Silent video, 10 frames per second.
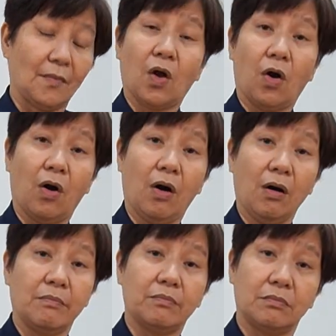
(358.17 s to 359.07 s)

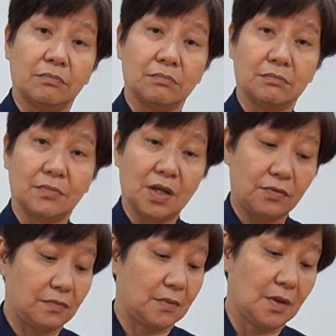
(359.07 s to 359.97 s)
or
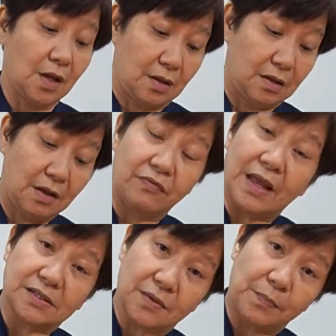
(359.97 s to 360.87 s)
if
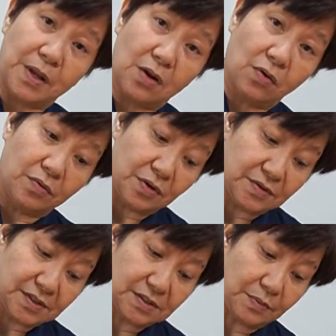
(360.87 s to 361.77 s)
there's a pillow, you
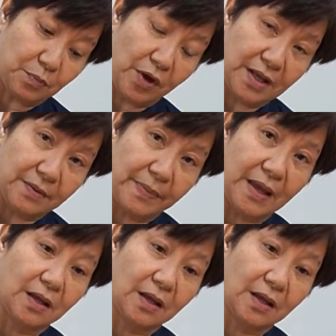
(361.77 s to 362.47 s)
just support at the back.